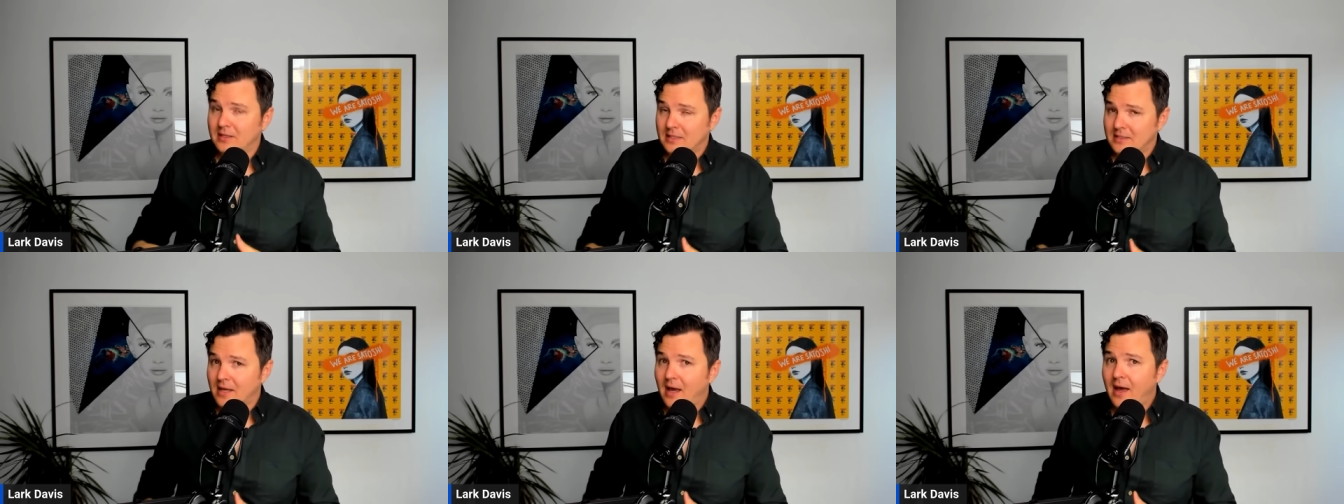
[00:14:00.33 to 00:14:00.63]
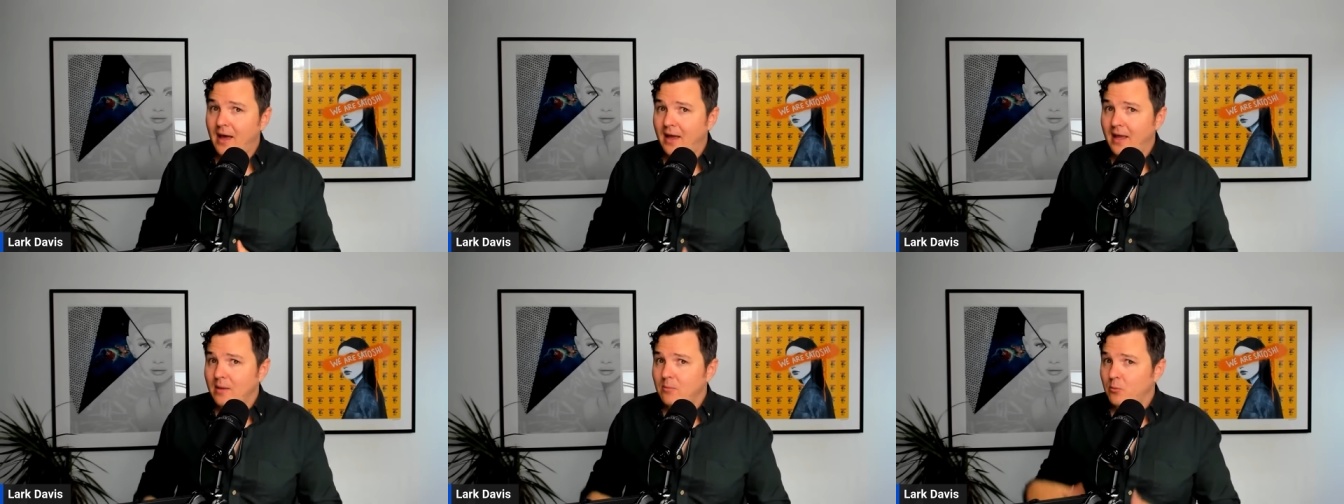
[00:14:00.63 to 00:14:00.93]
the
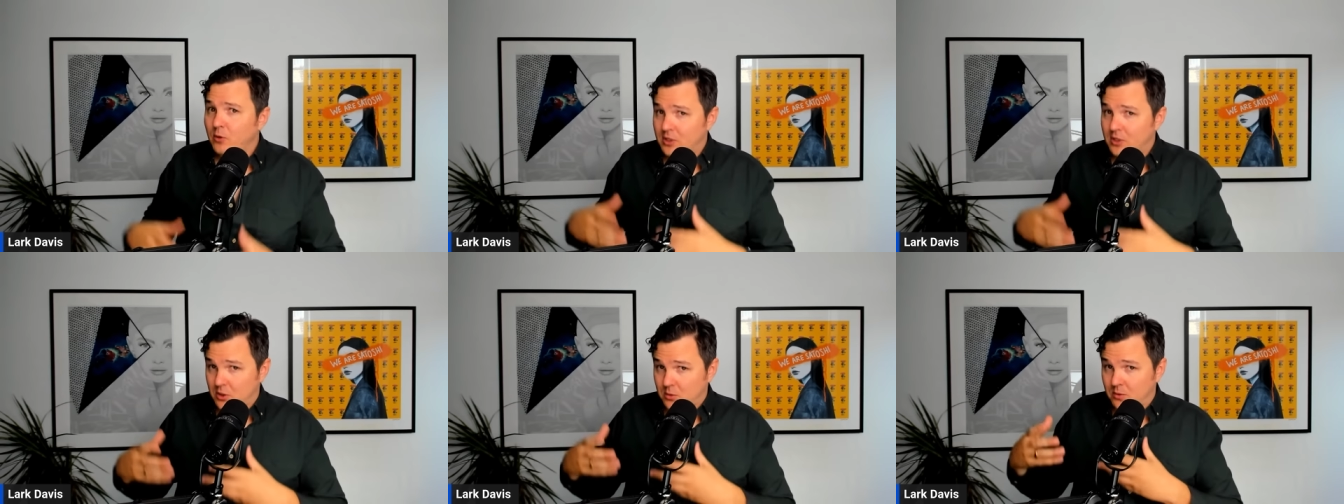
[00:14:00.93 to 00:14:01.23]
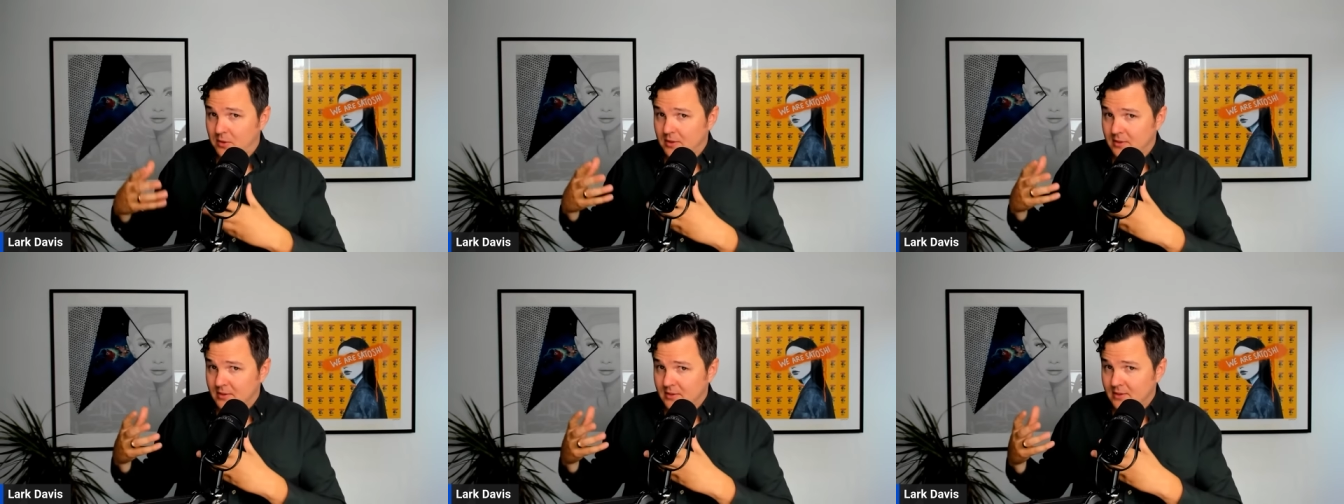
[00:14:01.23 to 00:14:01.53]
time, which
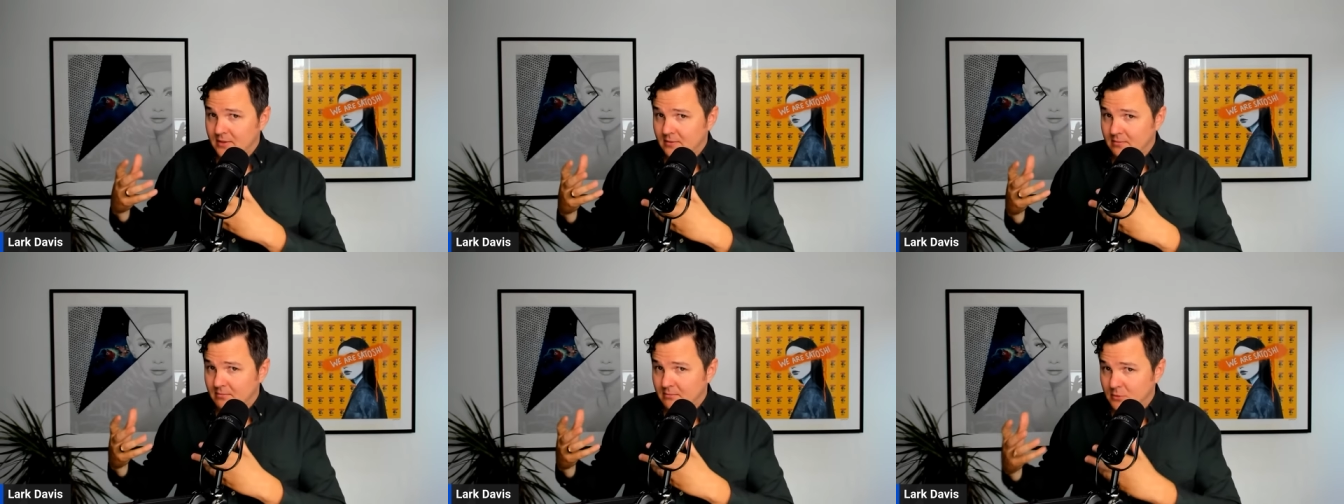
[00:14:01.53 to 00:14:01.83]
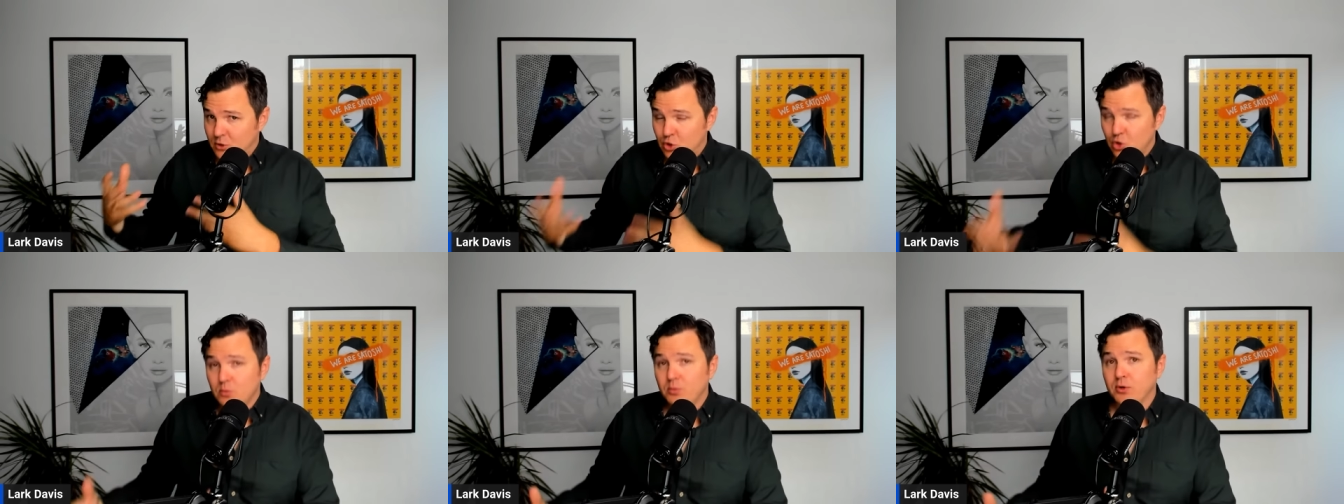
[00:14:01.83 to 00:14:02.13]
was
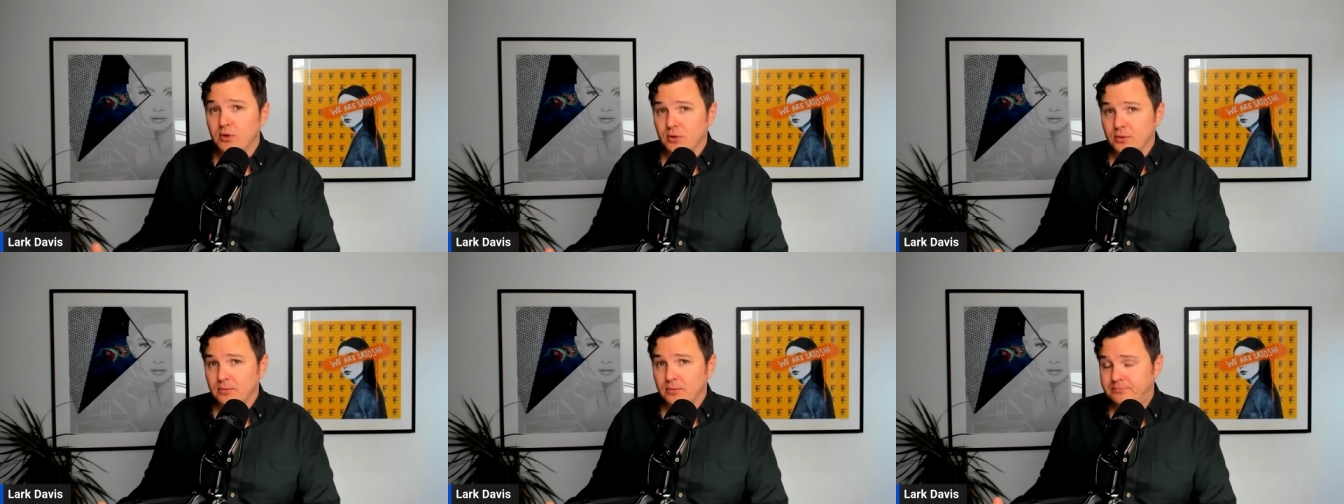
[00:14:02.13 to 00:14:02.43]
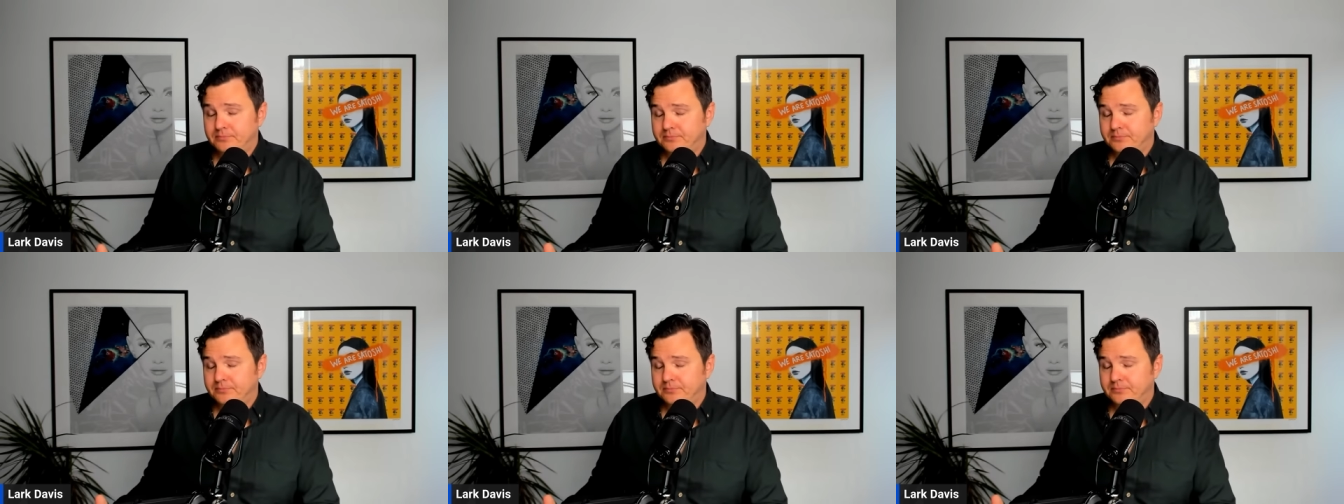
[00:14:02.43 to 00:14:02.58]
Jupiter.